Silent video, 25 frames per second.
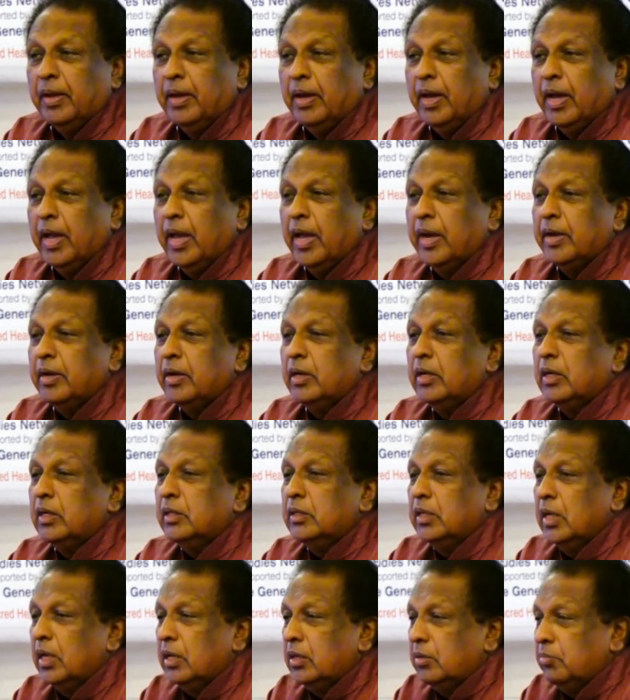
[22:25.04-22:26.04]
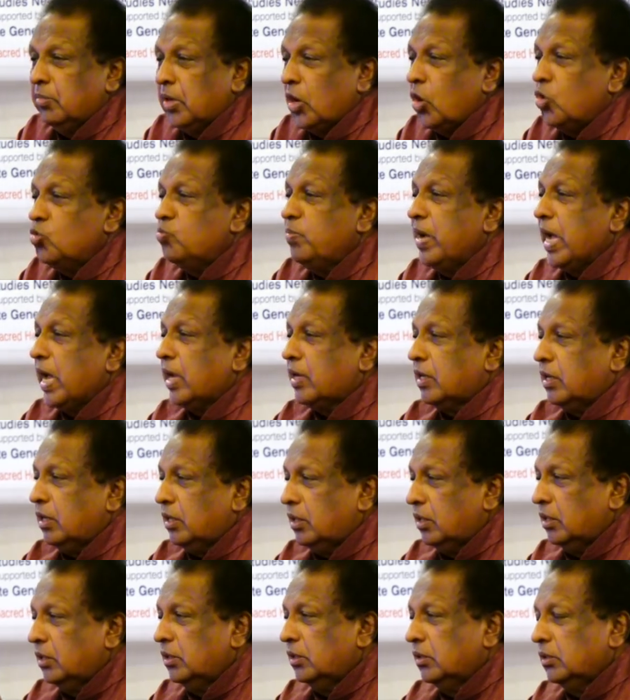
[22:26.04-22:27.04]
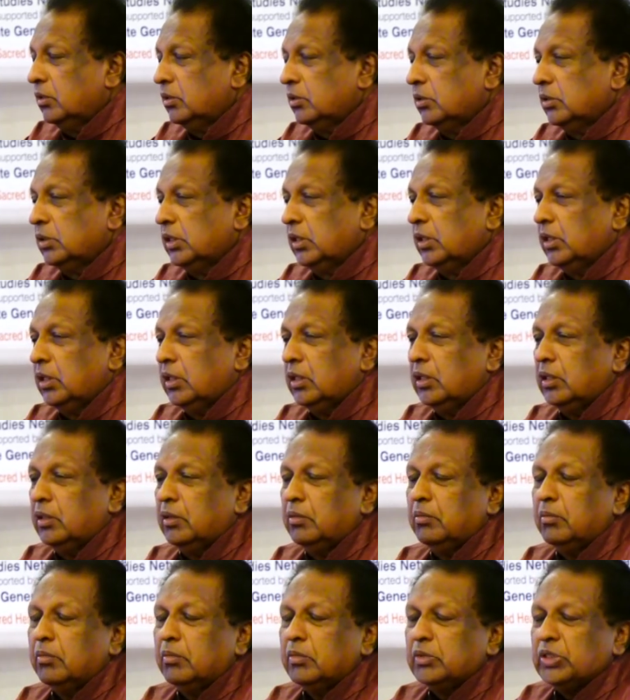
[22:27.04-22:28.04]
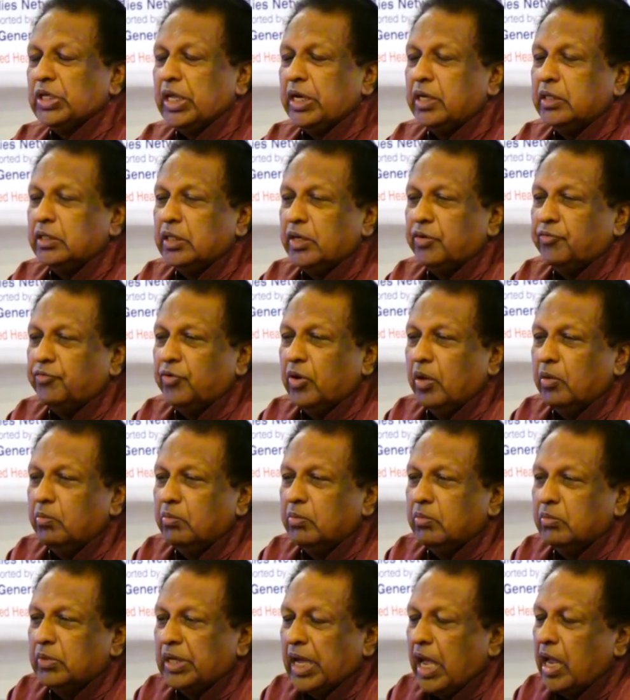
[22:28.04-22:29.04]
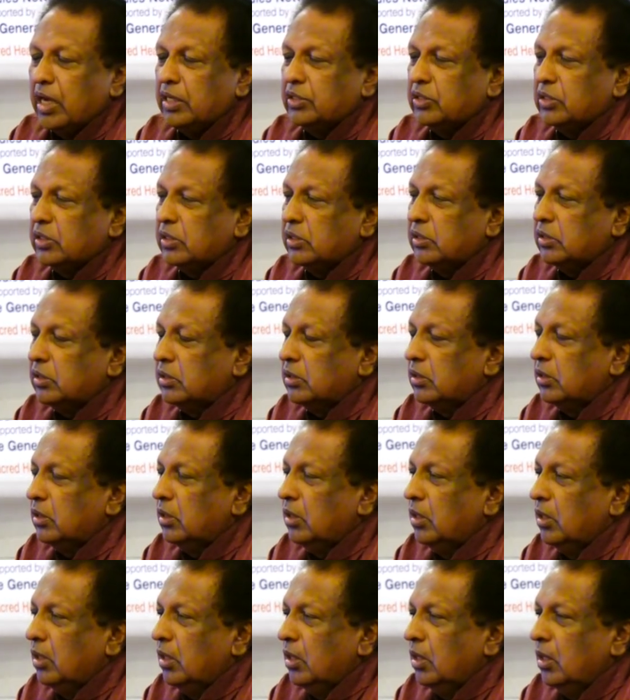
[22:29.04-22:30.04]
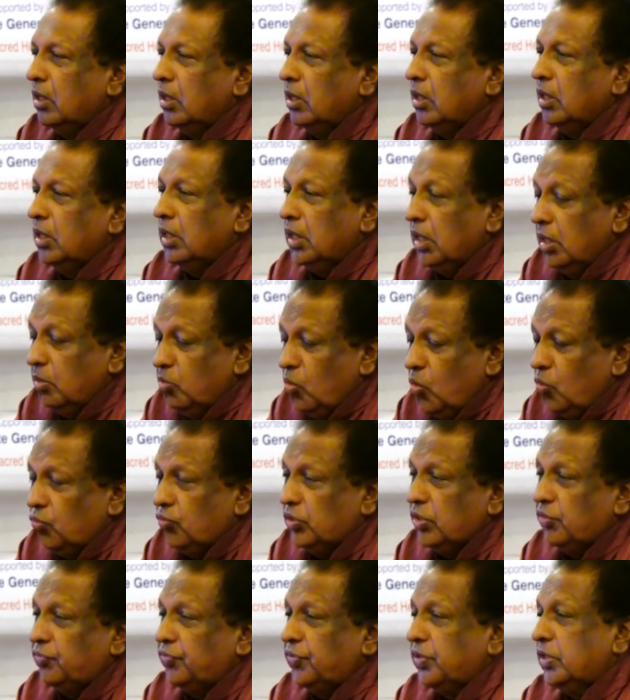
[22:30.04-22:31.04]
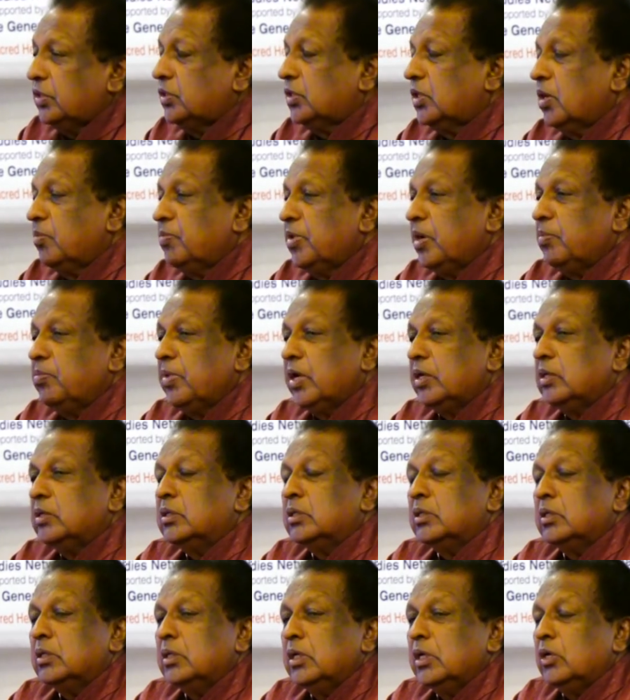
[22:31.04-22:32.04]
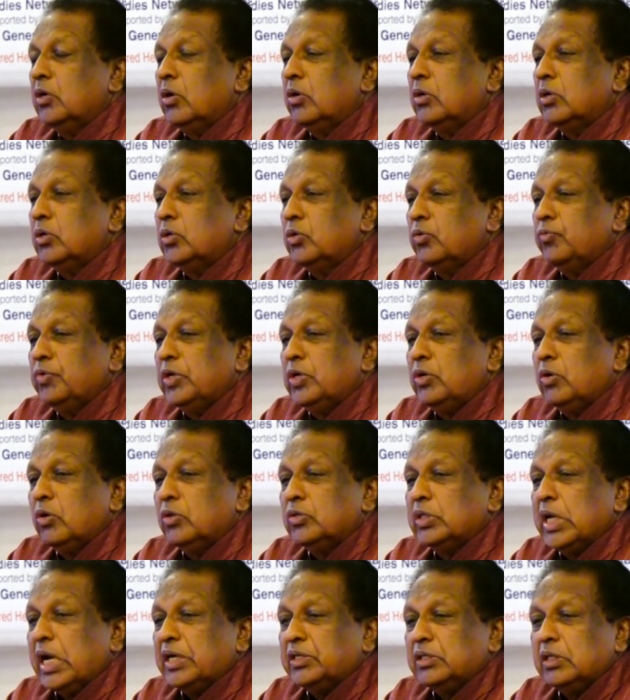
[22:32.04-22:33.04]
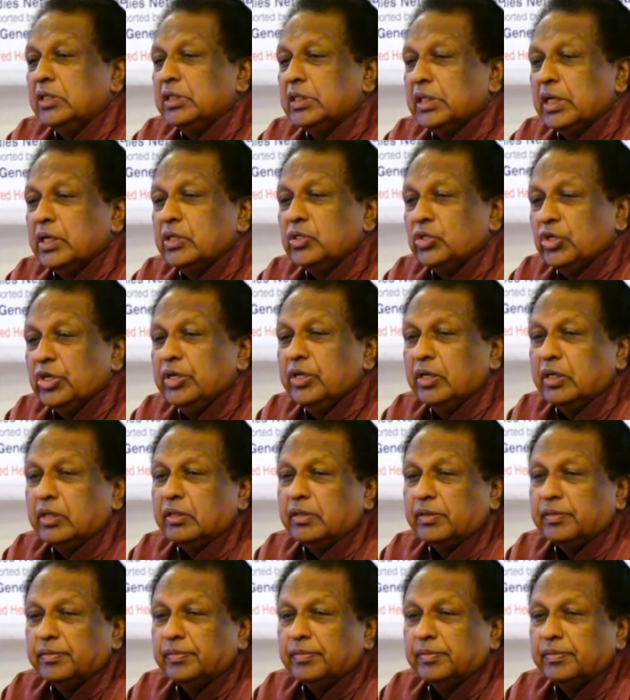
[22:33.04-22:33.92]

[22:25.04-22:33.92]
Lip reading: And then Brownback, the senator from Kansas, he moved the first amendment in order to withdraw sanctions against India.